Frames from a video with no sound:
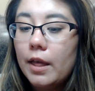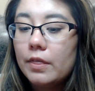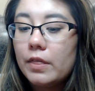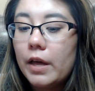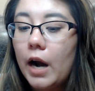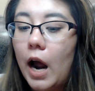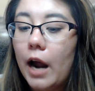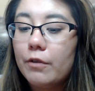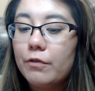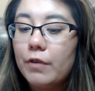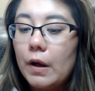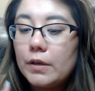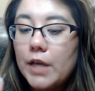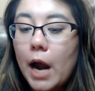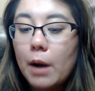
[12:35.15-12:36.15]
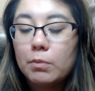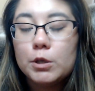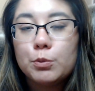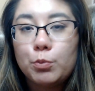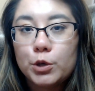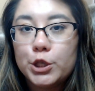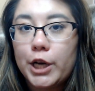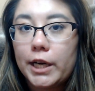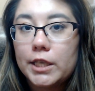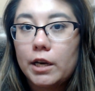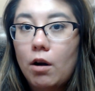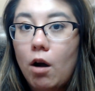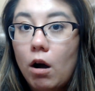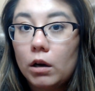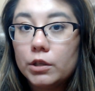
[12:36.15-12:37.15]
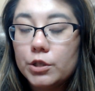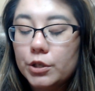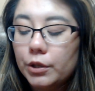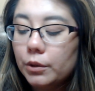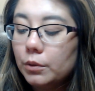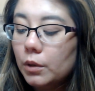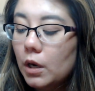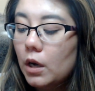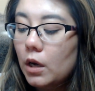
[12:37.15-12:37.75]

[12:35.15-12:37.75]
that I felt I was projecting onto.